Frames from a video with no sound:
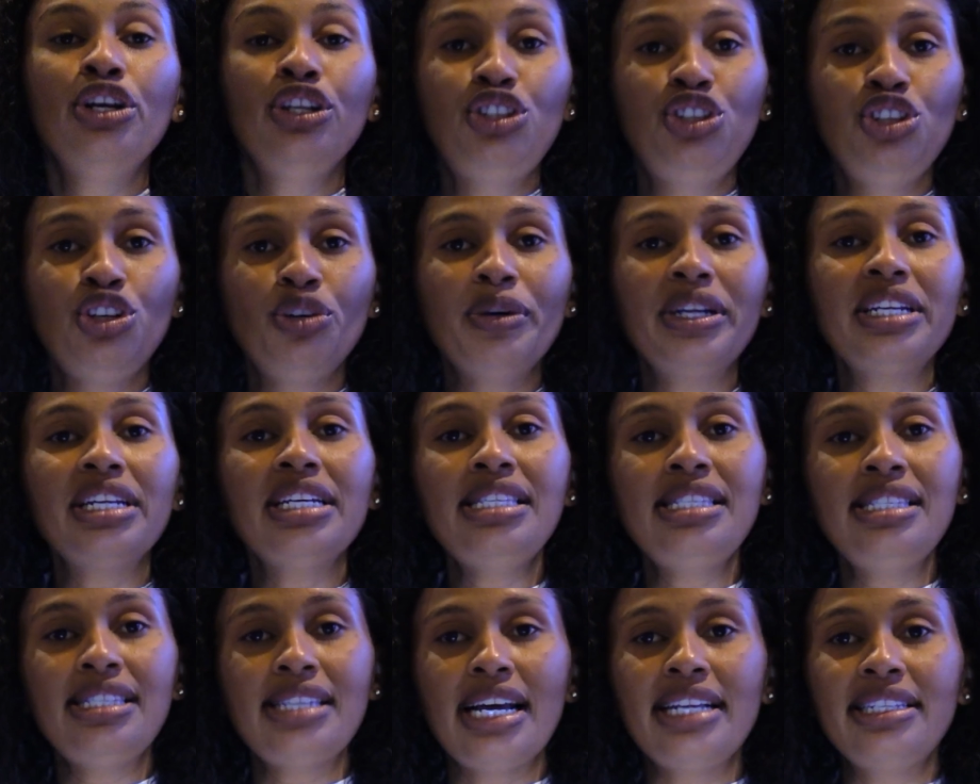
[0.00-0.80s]
during
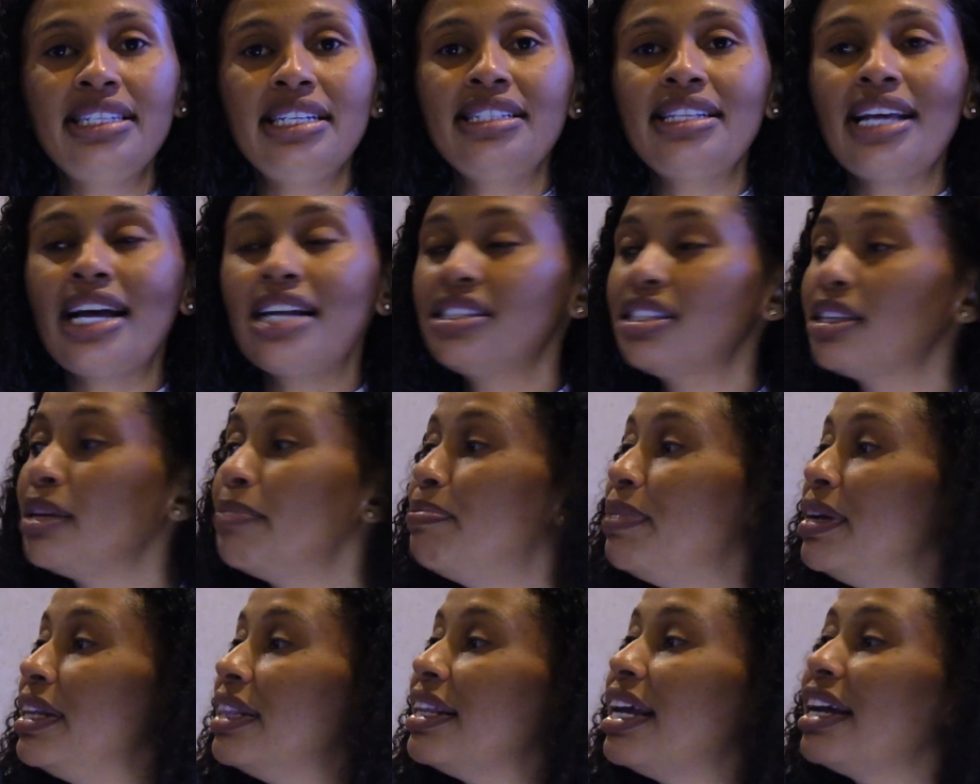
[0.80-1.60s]
a setting that's
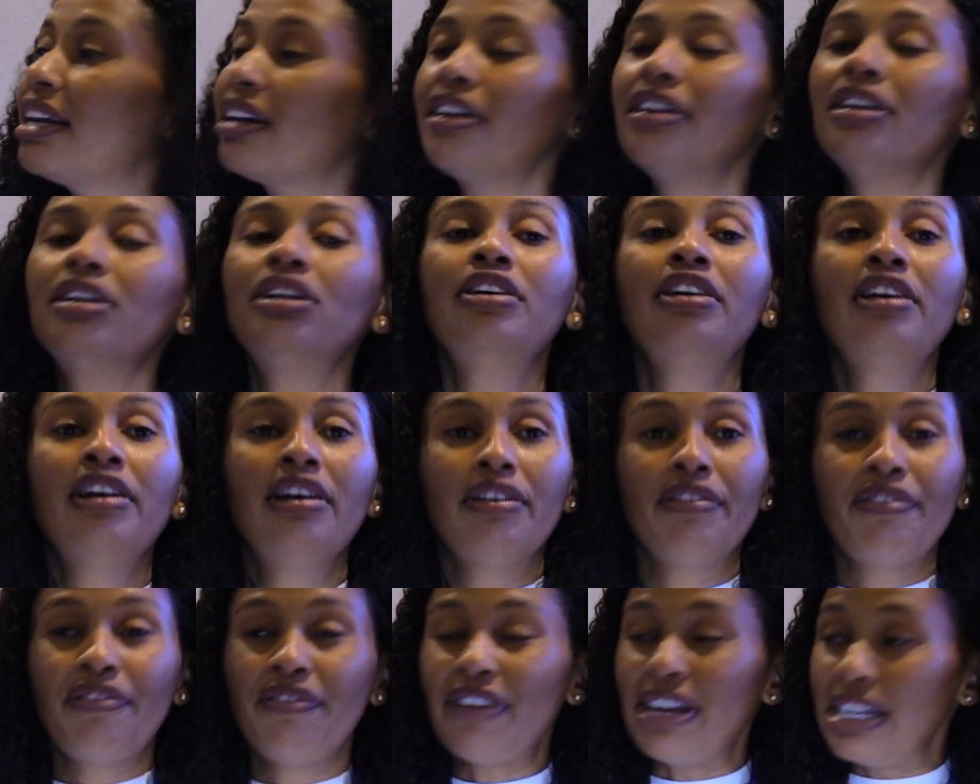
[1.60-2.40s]
a bit like a
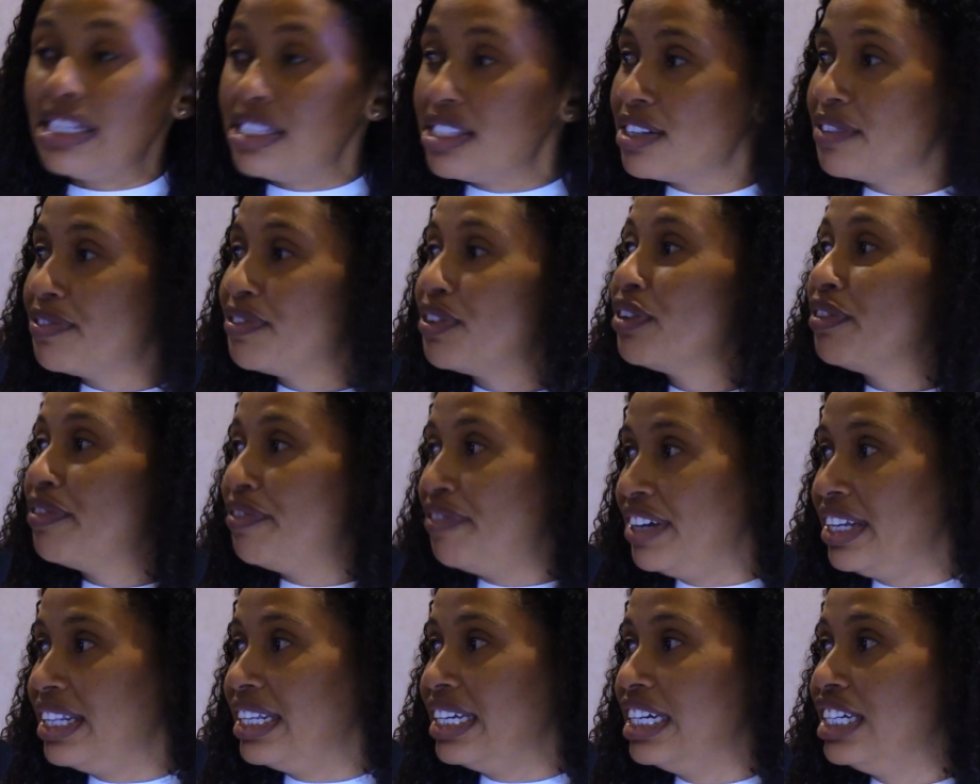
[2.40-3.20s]

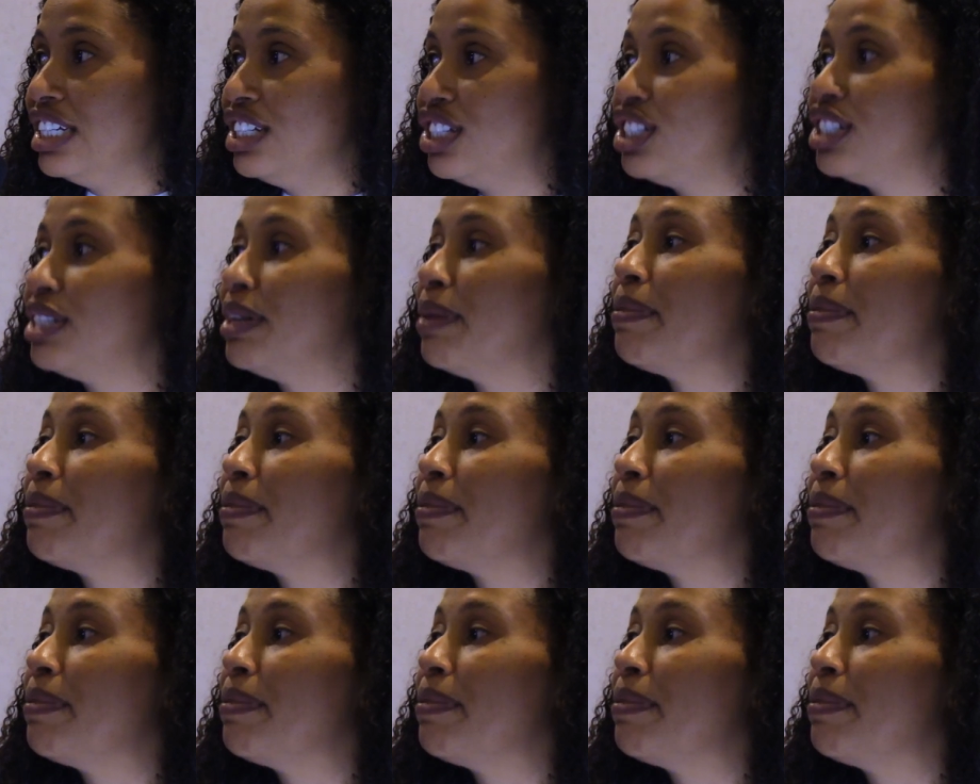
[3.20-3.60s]
festival village.